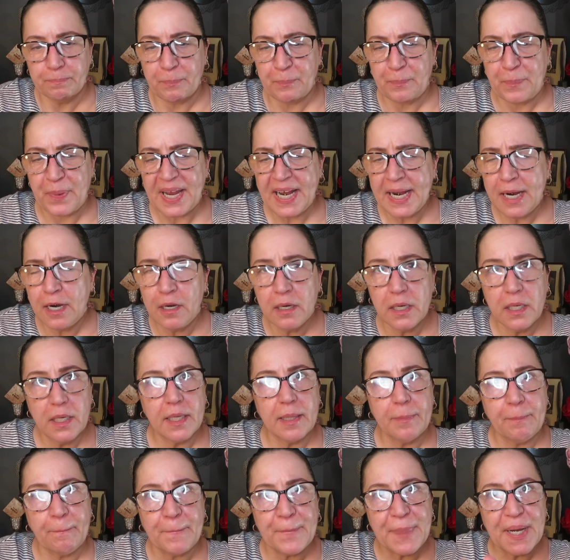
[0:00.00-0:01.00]

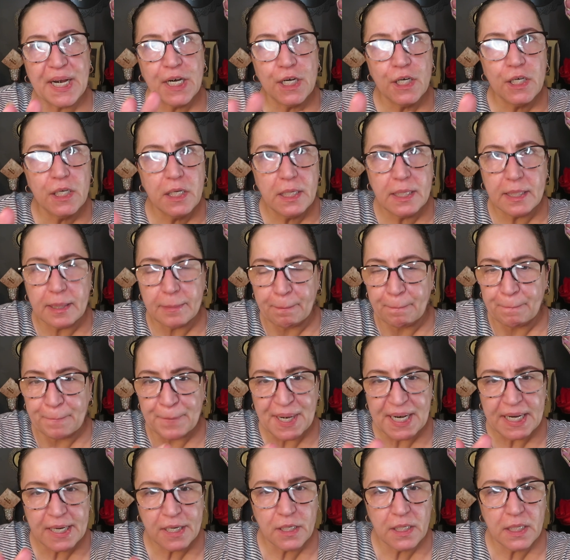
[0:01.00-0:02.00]
Barely
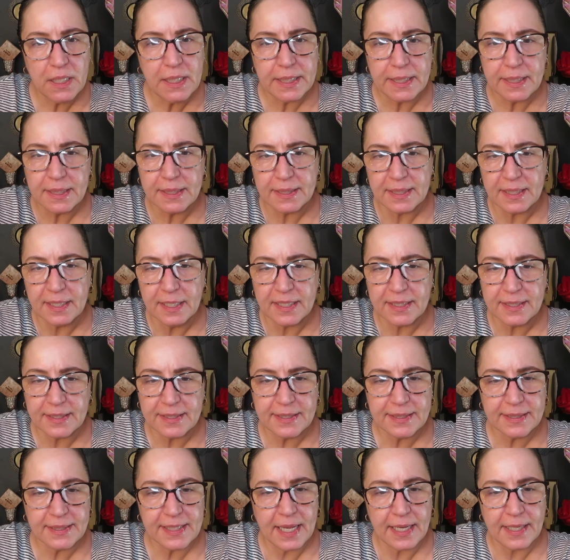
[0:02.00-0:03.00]
a
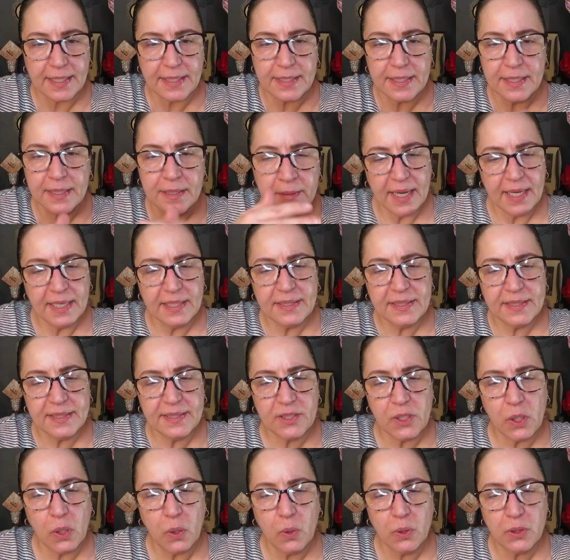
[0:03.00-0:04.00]
scent. It's
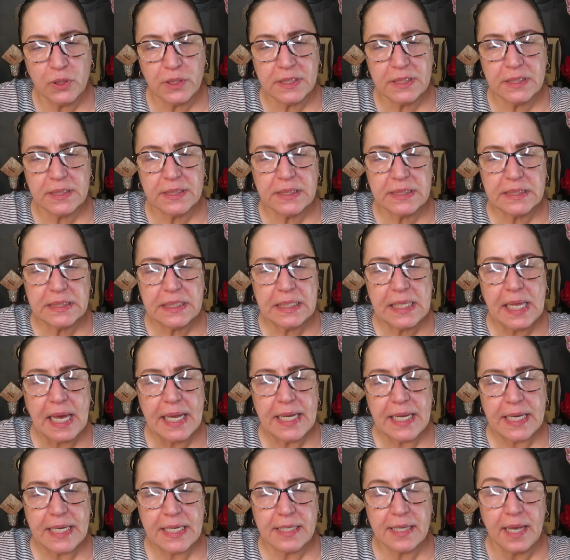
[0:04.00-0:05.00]
so
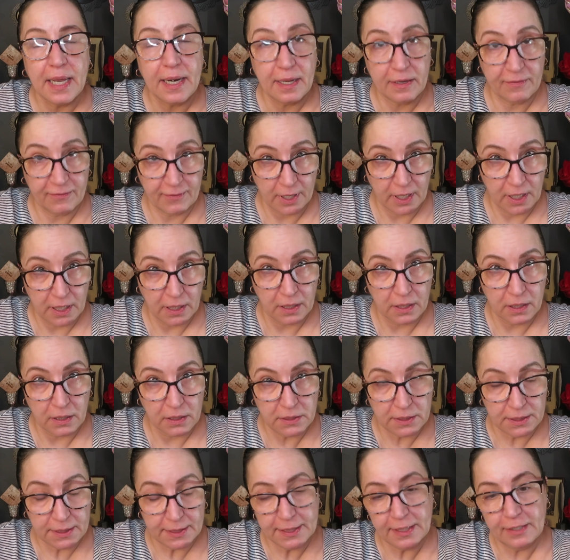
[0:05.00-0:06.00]
slight, and I've got a
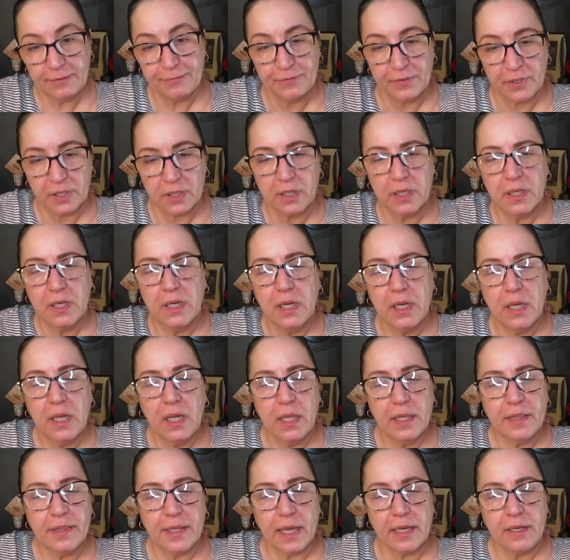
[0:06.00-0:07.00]
good sniffer
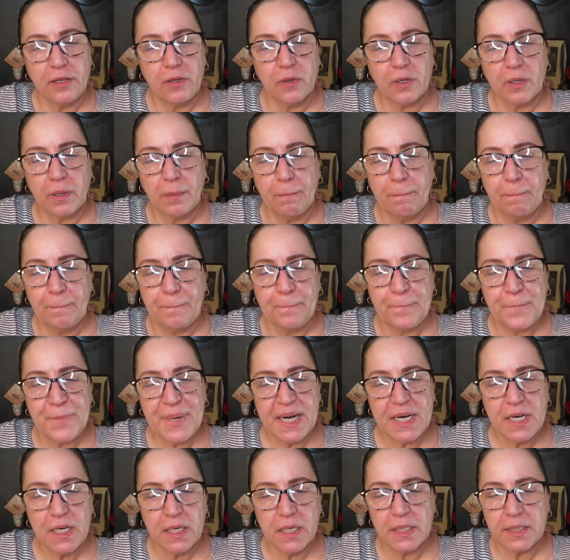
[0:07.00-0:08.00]
that you can
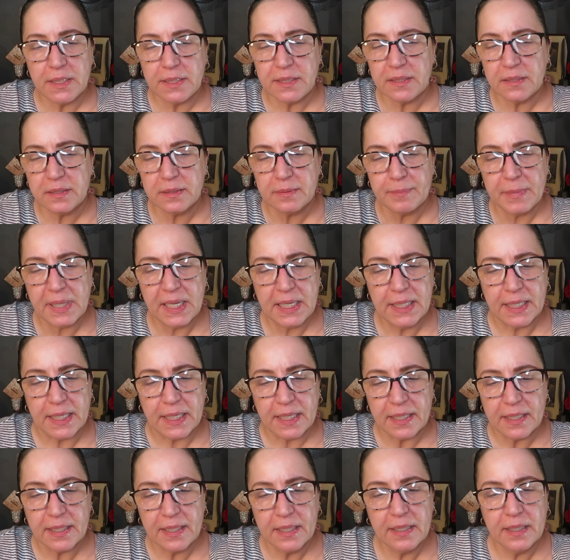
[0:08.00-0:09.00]
barely smell
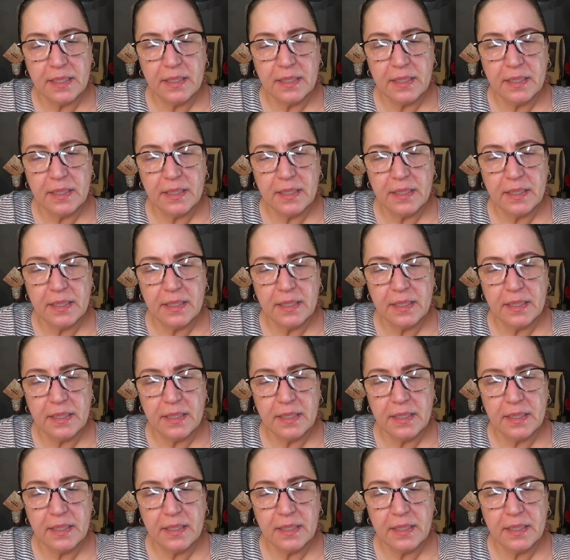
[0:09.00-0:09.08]
it.